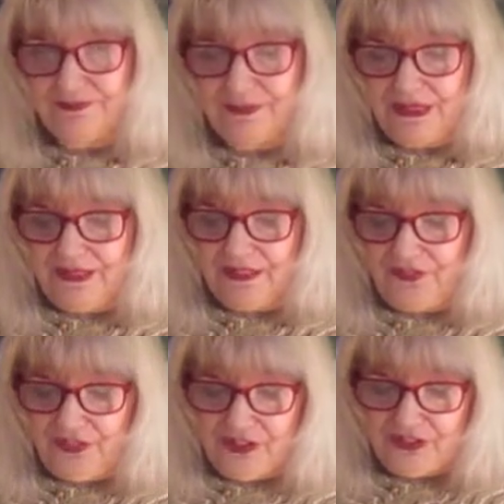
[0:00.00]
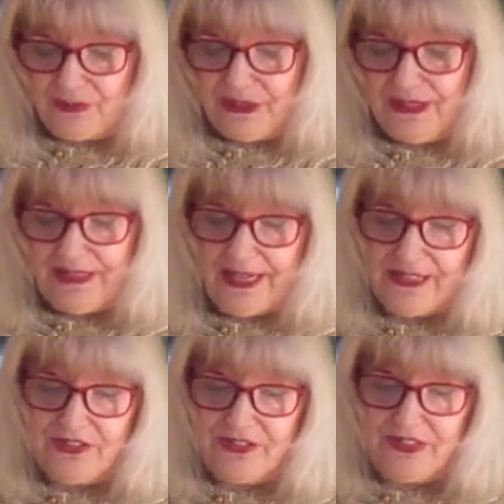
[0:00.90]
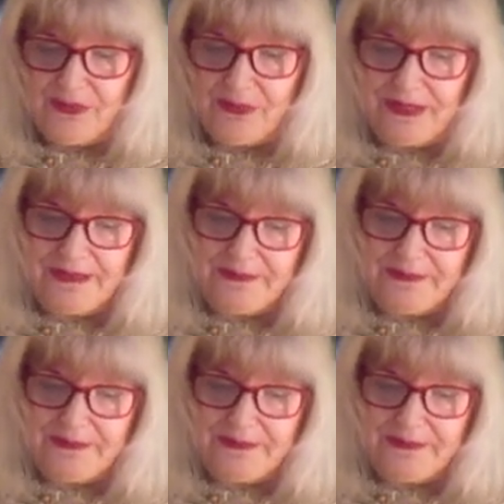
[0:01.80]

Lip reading: because they figured they might get answers that way.